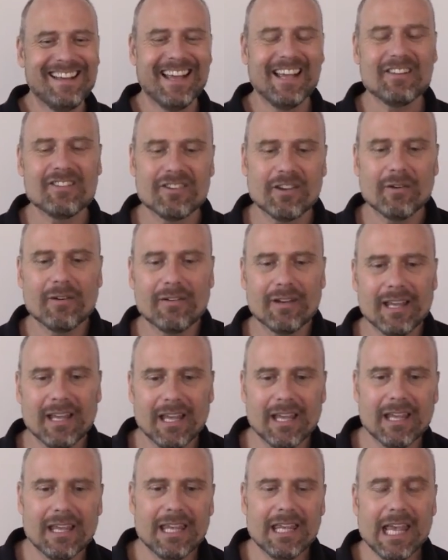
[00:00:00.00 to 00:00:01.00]
And so
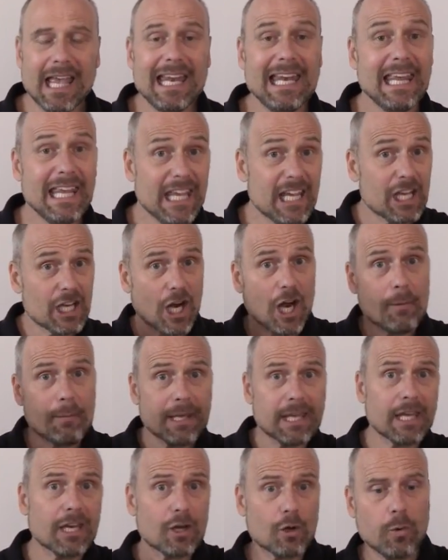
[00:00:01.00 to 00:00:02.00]
any
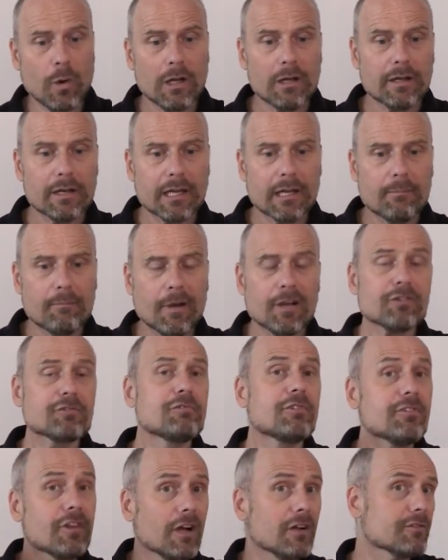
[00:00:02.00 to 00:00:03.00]
economic inequality
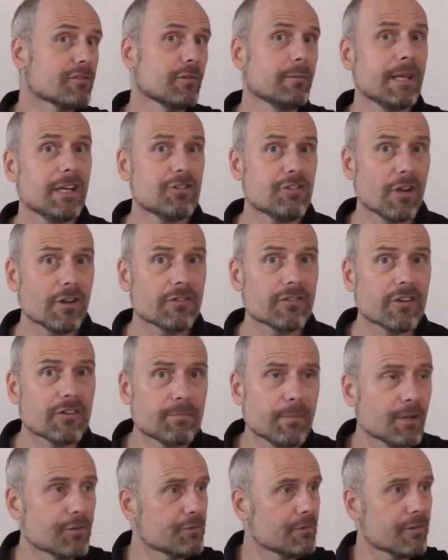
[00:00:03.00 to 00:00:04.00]
must result from
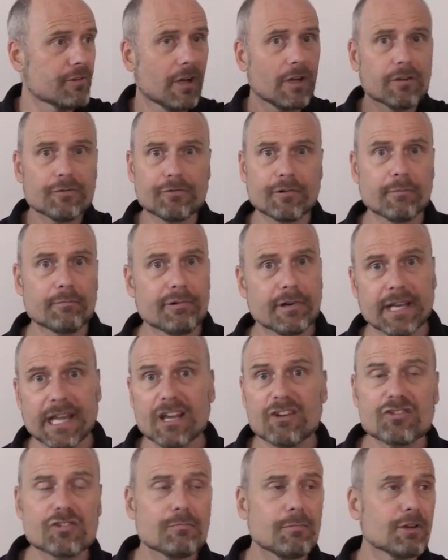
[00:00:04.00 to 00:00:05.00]
injustice, must result from
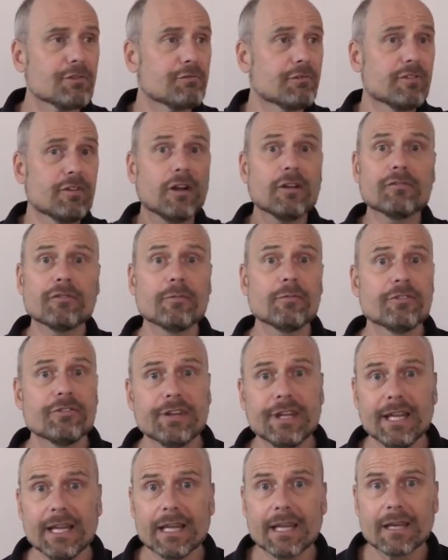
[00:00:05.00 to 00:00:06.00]
predation, must result from
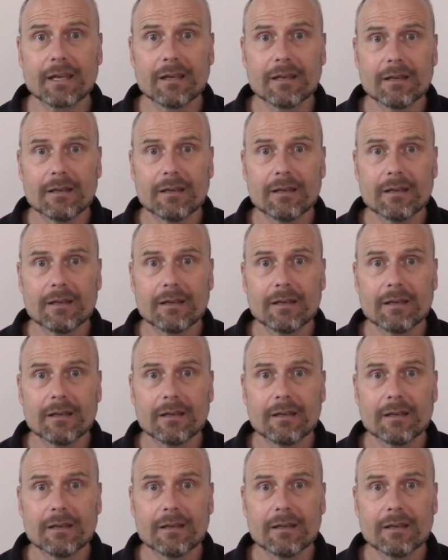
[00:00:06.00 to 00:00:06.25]
stealing,